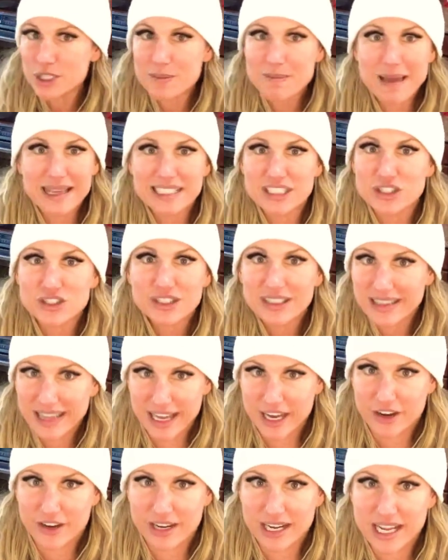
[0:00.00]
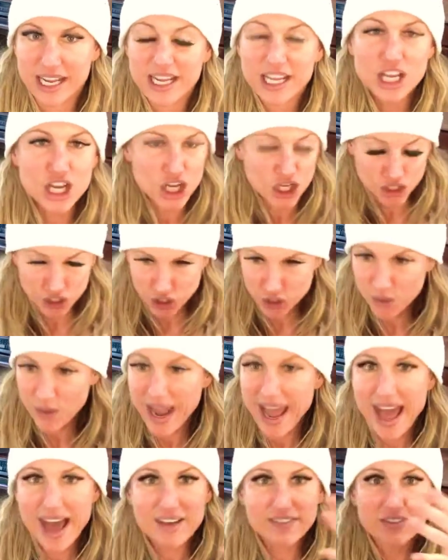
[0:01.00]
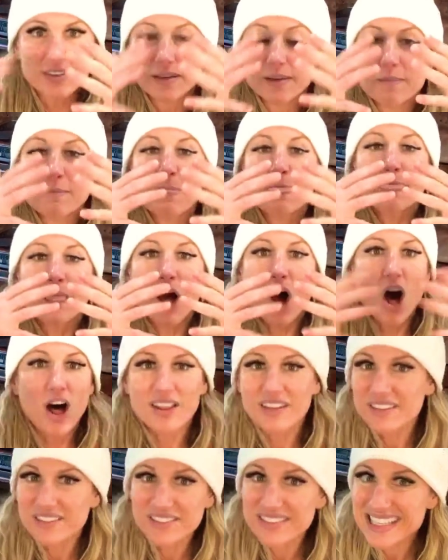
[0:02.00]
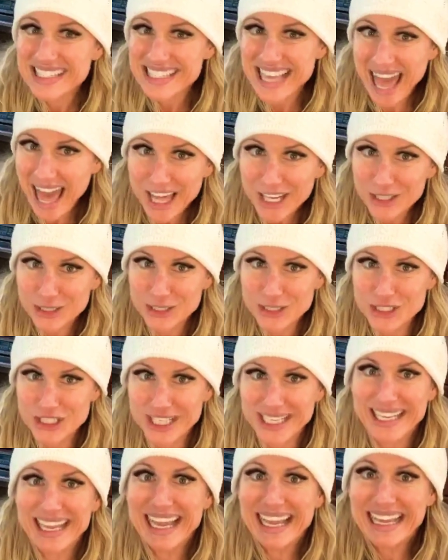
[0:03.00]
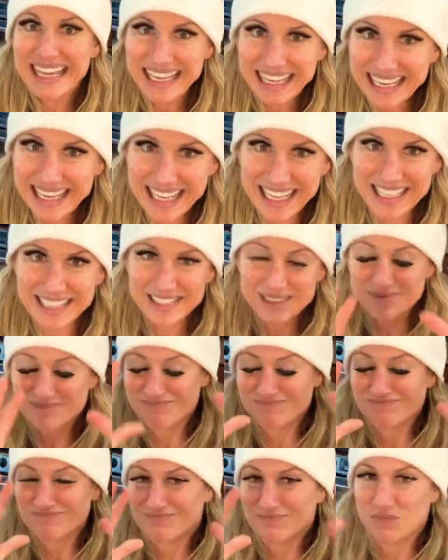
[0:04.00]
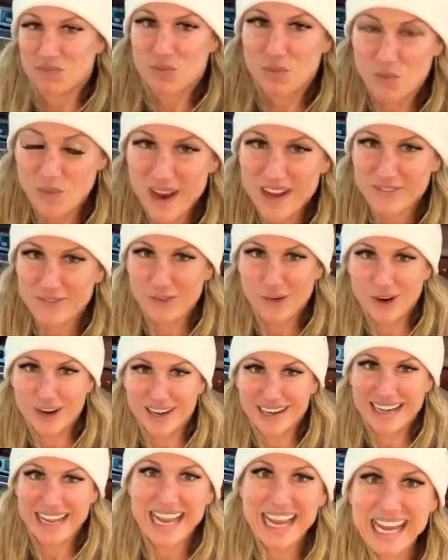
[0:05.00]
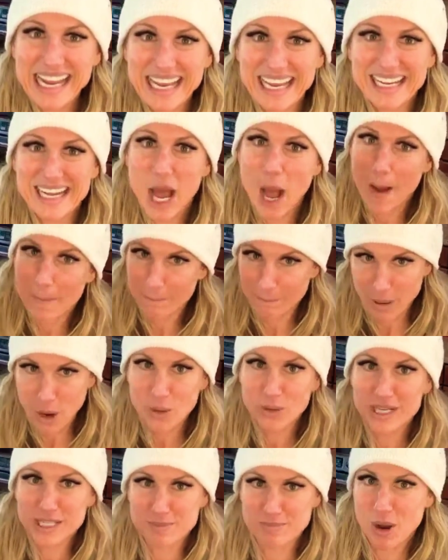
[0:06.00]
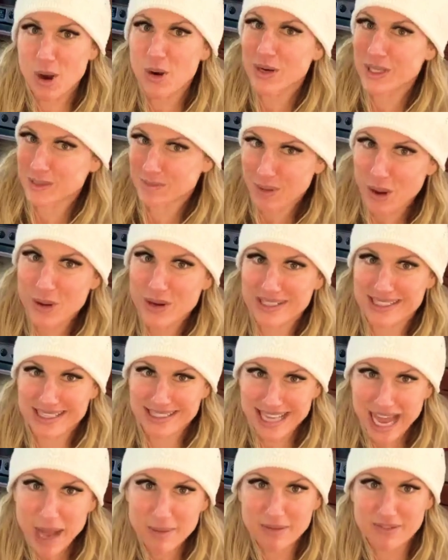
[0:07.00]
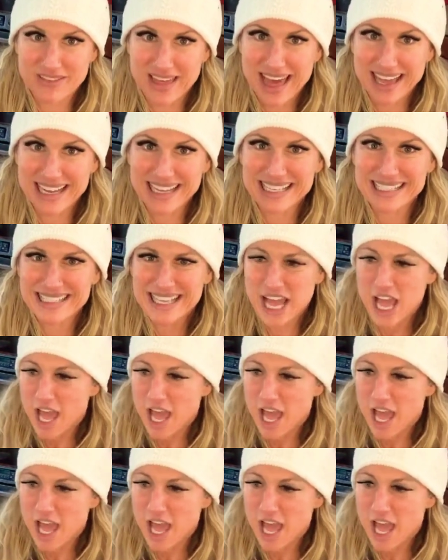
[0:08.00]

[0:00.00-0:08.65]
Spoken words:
mental clarity. You have all of this energy, and wait for it, and a bonus on top of that is